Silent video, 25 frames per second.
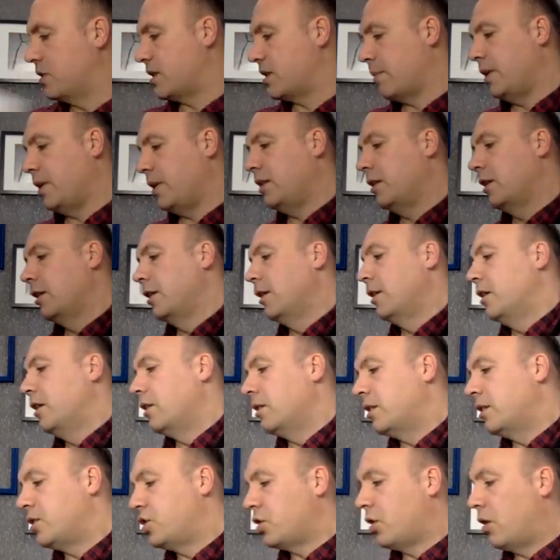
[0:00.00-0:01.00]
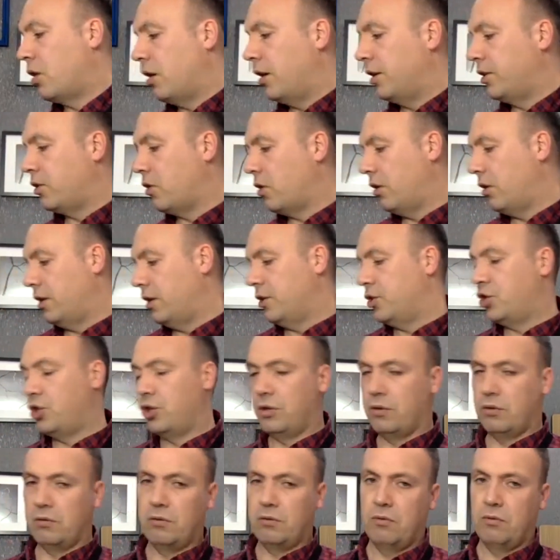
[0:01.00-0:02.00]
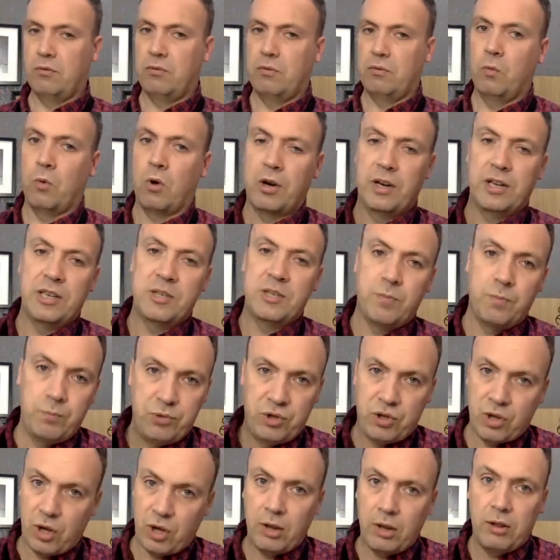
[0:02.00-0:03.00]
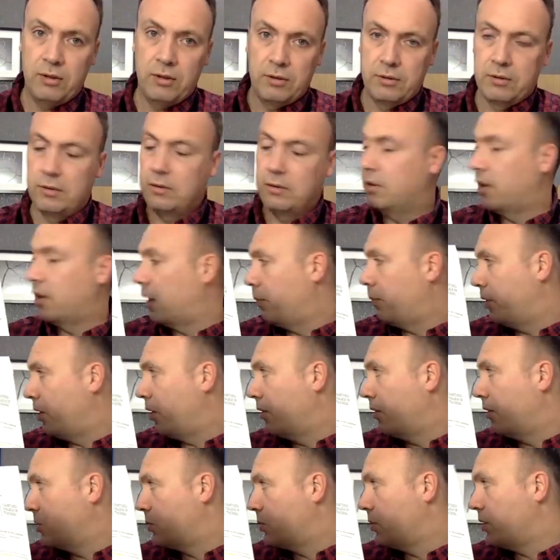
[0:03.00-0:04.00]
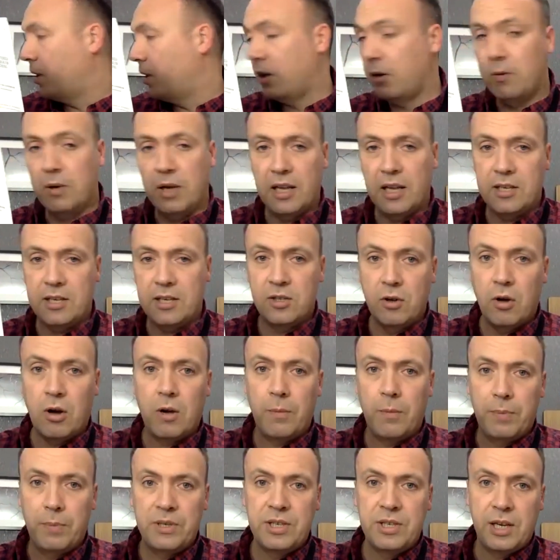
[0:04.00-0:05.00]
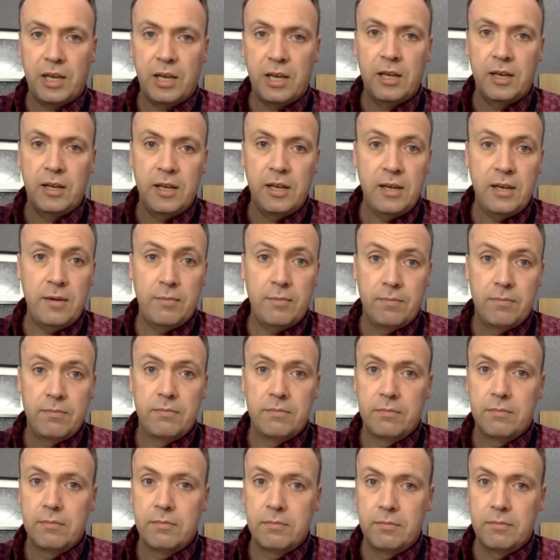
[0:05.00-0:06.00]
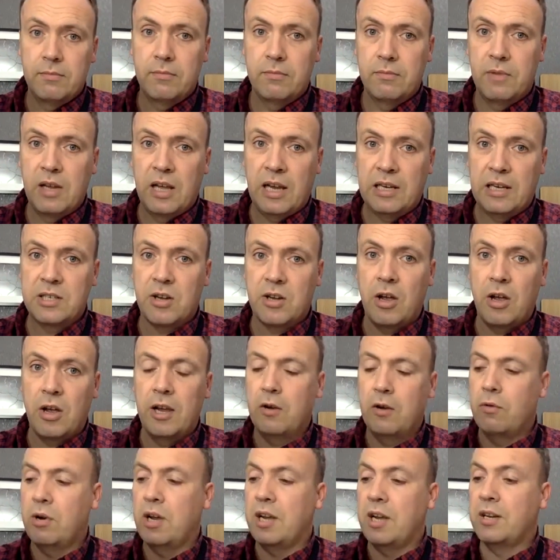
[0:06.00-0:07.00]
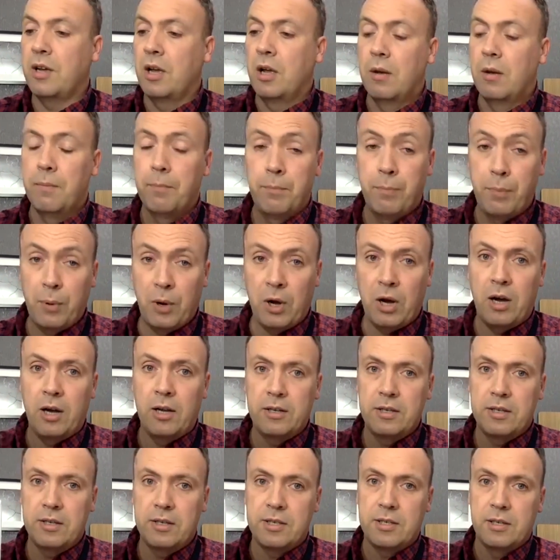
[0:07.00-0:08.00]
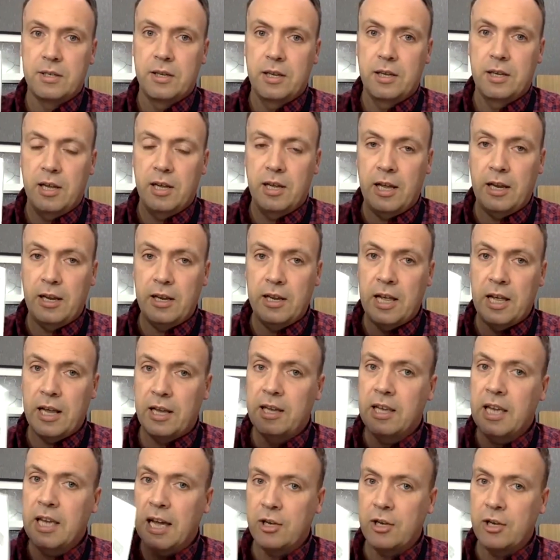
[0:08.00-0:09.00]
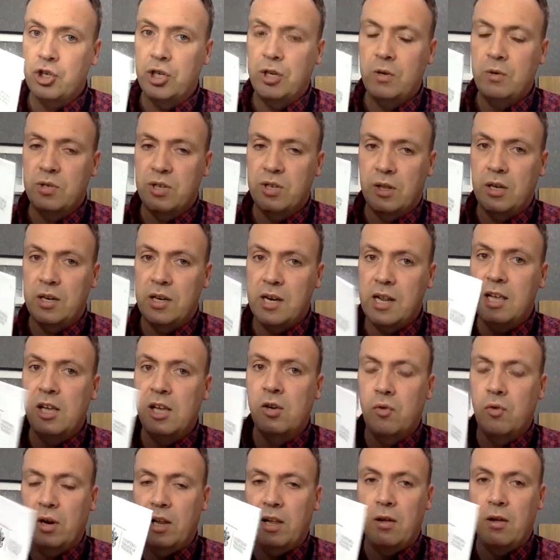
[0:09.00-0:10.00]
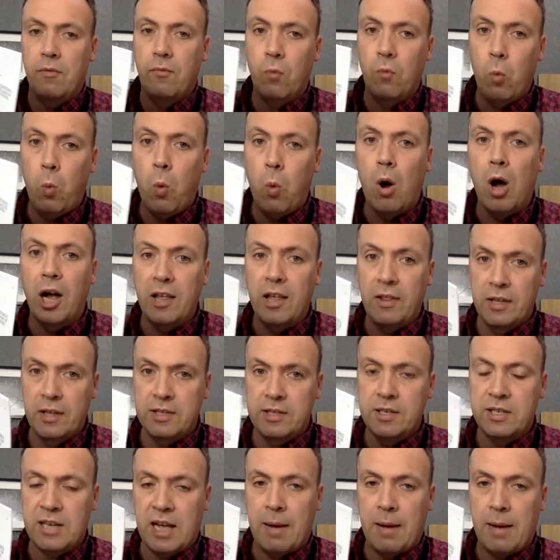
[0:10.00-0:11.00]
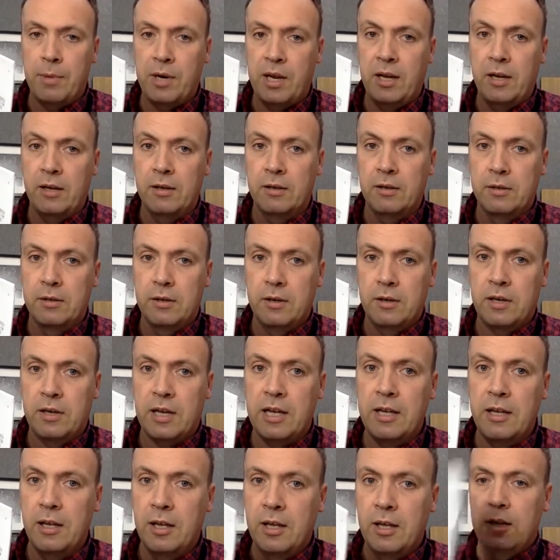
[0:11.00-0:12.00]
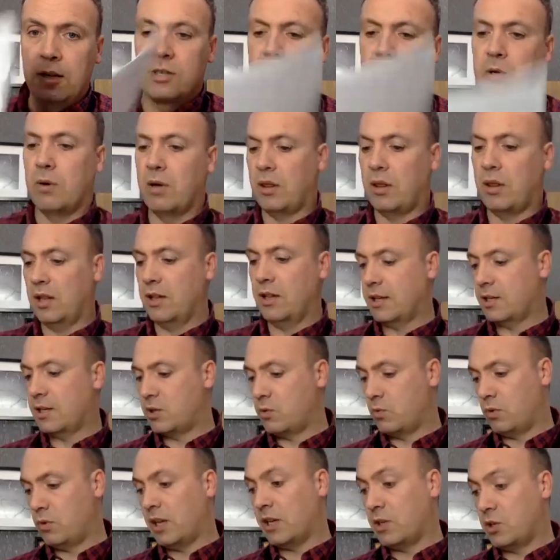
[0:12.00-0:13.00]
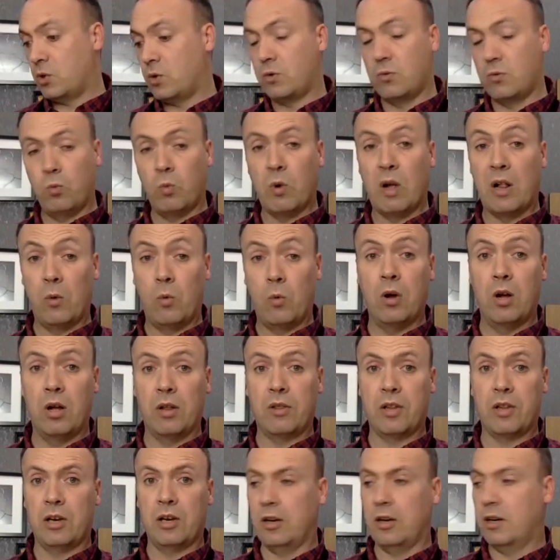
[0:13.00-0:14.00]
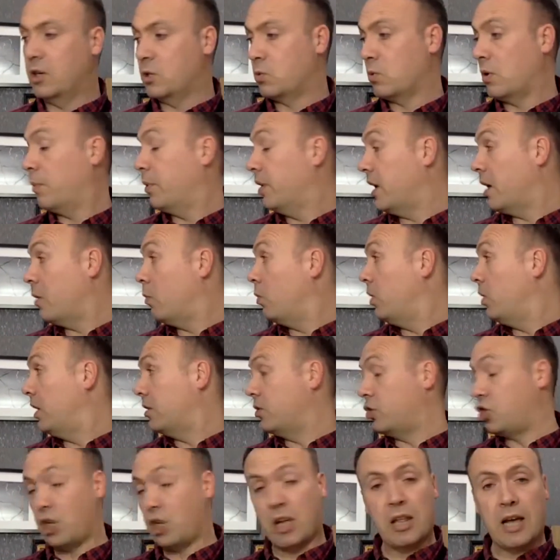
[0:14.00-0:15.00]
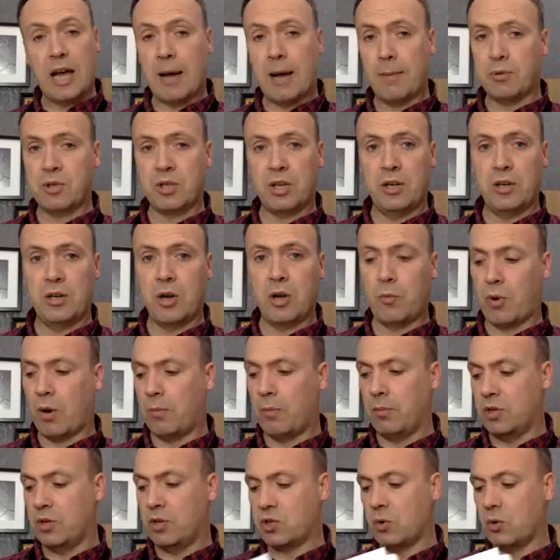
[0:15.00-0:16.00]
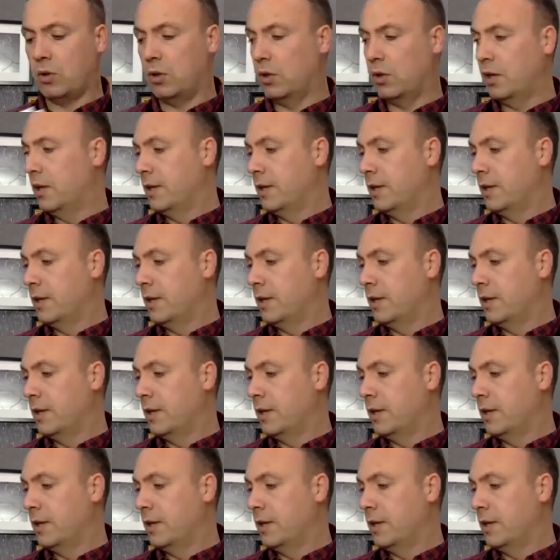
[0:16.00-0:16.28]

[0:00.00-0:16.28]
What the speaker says: I mean, the Chartered College one is dull. I'll be honest with you. It's not a particularly exciting read, but it gets you to the nitty gritty of why this is happening. Okay, so I think that's well worth a look as well. But yeah, we can share that, absolutely no problem at all.